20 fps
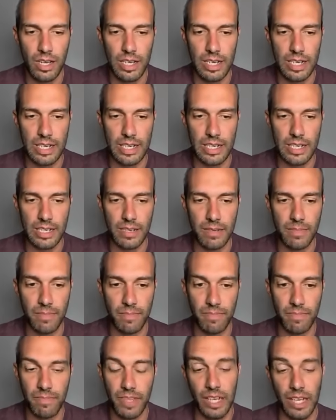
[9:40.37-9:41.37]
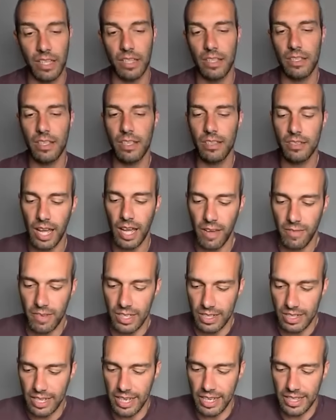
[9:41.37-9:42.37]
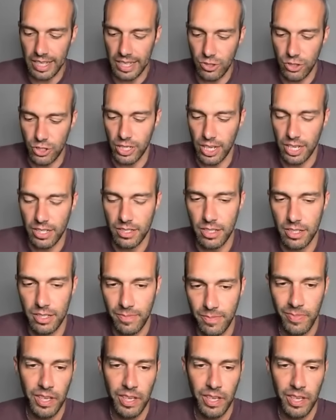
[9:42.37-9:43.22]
the end of the season? I haven't hit legend yet.